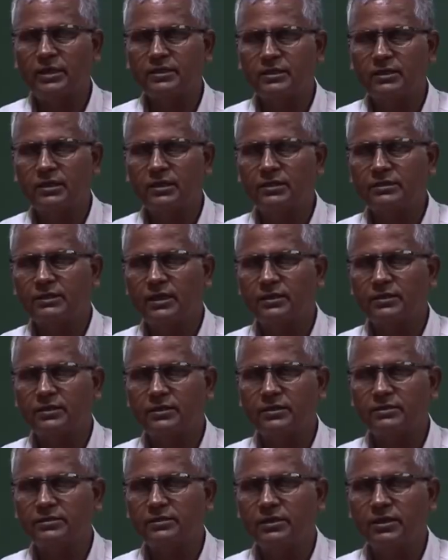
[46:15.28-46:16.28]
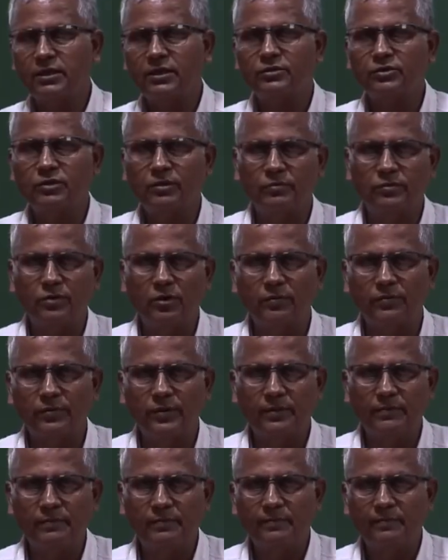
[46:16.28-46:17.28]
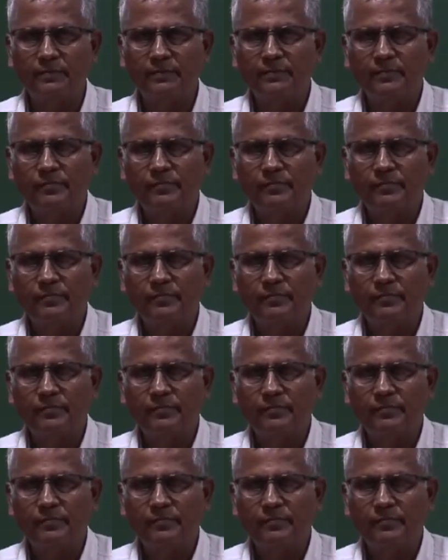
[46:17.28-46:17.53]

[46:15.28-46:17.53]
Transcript: as large as it is in the case of draw frame.